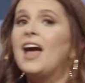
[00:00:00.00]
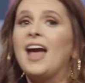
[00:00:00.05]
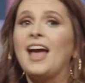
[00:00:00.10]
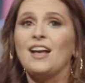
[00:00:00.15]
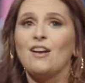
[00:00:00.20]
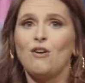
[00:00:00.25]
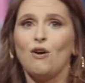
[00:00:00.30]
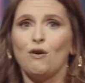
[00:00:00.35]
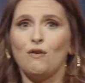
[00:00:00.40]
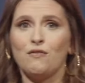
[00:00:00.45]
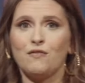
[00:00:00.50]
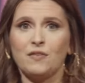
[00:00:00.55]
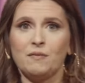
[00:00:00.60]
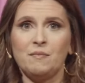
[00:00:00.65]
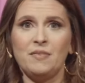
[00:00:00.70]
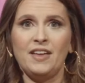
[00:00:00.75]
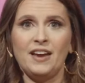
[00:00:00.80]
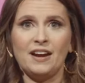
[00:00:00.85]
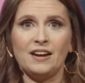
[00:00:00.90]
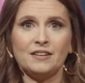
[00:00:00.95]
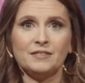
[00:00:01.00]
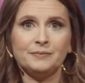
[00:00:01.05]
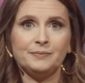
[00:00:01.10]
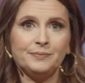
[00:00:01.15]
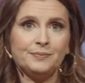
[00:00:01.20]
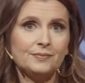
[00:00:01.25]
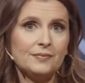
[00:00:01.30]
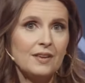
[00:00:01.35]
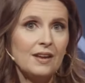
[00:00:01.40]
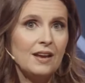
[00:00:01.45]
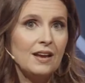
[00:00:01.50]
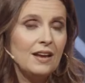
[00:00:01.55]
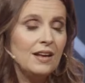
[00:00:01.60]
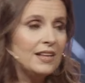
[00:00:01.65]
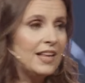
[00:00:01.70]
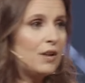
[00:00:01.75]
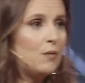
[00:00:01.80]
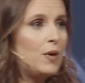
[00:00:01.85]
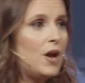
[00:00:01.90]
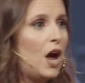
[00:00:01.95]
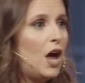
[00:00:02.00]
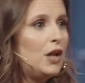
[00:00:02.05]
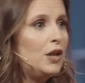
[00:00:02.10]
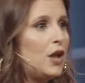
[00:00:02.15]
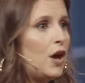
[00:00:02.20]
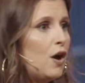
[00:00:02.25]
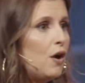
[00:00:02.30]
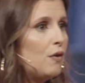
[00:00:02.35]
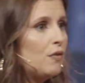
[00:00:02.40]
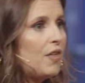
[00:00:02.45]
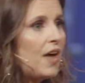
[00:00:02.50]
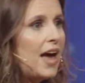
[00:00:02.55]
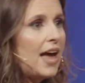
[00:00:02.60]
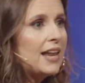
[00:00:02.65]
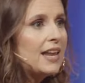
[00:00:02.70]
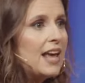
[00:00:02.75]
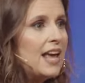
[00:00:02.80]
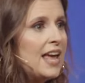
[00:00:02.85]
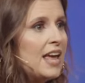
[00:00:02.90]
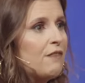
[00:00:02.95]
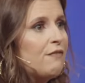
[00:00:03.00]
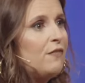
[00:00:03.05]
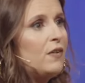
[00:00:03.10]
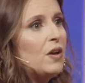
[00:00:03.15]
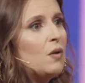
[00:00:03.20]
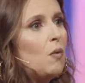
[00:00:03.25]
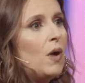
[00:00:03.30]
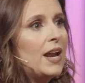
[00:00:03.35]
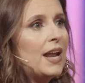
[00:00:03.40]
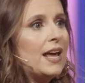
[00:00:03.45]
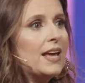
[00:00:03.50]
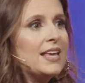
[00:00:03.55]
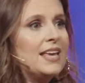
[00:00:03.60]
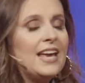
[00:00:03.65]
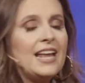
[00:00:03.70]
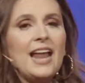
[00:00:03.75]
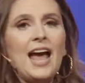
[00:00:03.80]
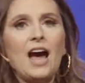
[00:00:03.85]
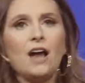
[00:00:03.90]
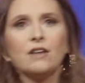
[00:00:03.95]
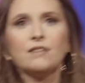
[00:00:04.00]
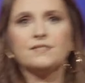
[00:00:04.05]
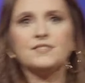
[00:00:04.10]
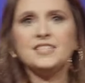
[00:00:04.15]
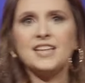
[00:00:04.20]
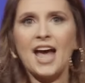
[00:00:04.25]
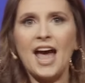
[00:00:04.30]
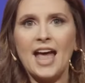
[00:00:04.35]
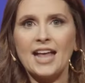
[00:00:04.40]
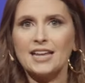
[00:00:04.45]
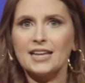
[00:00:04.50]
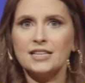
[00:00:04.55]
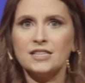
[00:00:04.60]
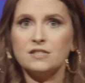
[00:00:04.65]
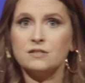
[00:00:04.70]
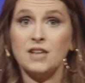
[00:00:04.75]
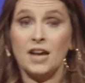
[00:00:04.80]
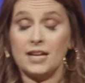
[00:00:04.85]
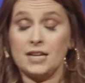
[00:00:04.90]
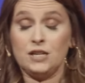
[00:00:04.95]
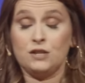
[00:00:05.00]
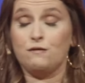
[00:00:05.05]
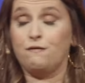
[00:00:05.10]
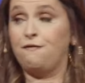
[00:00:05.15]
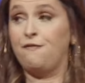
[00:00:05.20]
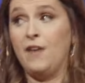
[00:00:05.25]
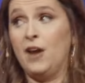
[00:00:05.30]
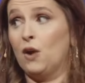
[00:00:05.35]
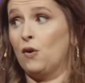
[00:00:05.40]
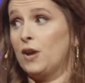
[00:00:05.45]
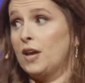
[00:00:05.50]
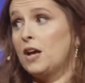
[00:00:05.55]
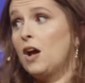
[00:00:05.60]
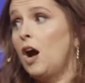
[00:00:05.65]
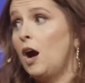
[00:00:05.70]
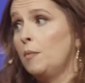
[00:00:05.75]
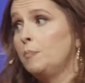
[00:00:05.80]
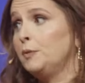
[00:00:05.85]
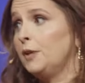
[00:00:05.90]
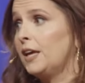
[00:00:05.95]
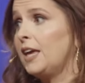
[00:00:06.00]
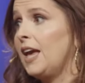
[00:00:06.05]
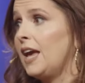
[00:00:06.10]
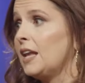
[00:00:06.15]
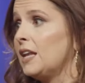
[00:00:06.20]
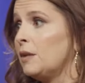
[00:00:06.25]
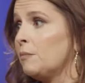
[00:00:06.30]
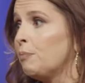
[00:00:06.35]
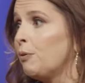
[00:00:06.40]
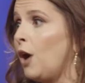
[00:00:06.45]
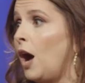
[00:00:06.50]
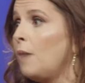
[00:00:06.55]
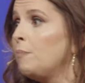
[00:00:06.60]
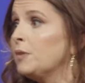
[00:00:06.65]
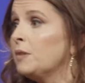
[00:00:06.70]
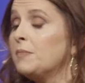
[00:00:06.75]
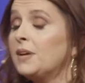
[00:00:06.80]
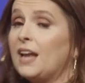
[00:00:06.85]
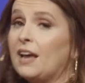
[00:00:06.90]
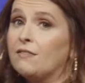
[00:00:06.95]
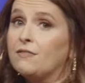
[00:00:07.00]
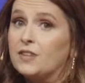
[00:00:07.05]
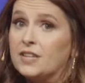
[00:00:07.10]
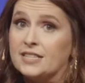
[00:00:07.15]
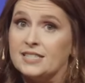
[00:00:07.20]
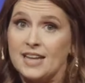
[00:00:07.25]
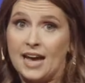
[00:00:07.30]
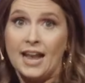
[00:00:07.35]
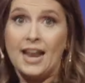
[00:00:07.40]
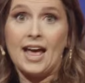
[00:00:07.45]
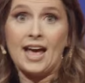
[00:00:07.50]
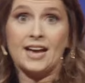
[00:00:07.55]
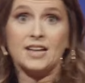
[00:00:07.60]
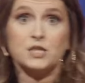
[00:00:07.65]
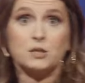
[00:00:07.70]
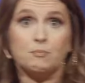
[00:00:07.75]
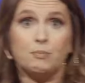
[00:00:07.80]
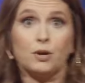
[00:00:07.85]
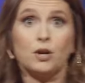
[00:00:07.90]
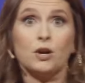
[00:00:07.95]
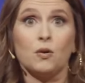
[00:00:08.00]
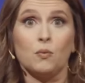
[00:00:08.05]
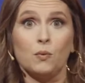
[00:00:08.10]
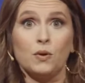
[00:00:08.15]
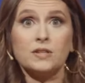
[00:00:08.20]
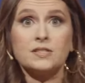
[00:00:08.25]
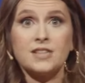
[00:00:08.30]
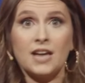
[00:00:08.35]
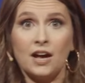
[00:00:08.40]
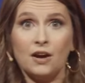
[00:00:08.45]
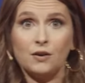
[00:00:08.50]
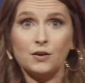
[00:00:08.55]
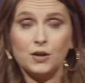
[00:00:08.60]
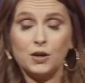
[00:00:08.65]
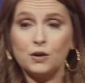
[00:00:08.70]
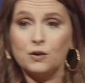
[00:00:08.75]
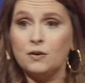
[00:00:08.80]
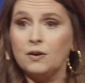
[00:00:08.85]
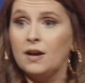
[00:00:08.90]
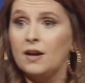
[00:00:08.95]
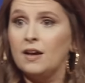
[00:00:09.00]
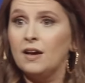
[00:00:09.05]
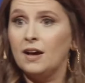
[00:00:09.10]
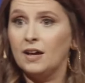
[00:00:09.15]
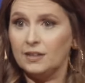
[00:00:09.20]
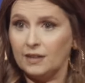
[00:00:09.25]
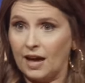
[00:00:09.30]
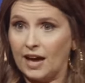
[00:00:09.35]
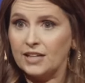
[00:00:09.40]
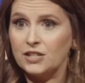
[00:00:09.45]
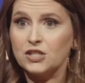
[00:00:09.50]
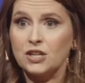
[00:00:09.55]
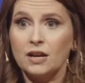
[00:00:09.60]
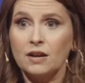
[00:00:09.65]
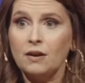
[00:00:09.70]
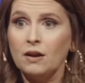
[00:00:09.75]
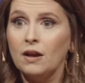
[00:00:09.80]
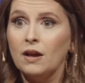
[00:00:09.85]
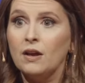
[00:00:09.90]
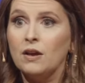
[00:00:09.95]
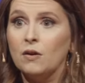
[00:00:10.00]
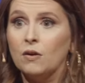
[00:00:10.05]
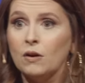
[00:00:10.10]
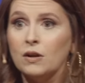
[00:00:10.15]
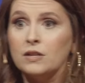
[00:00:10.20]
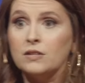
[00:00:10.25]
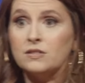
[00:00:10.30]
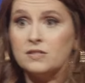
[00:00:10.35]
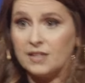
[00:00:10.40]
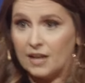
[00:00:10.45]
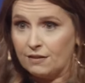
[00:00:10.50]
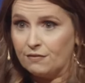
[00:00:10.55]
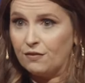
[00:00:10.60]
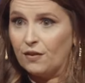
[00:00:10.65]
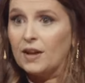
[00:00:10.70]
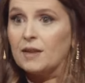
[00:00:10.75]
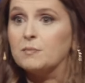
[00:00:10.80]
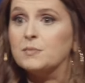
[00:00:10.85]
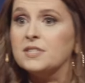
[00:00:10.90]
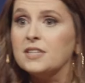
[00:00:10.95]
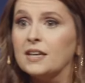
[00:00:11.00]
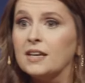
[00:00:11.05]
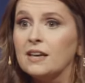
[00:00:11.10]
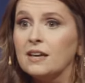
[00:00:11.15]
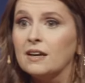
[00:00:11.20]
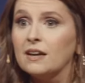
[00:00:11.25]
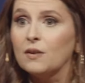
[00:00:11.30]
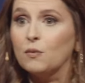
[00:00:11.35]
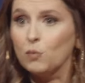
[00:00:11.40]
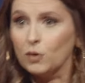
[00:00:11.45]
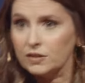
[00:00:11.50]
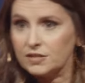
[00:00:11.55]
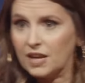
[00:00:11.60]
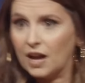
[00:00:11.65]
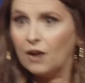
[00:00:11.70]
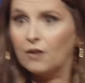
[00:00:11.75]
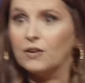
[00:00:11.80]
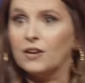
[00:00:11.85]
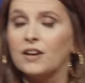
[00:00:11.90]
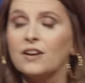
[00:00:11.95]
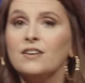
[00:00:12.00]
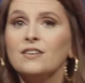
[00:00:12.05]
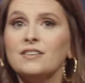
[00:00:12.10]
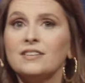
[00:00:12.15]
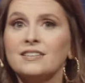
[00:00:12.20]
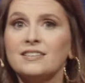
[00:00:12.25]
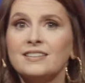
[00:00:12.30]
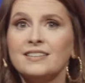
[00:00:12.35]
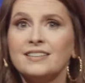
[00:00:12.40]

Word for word: and go from there. Like, we all know that if we want to get out of debt, debt is a very complicated problem. But every debt expert will tell you, Elijah, Dave Ramsey will tell you,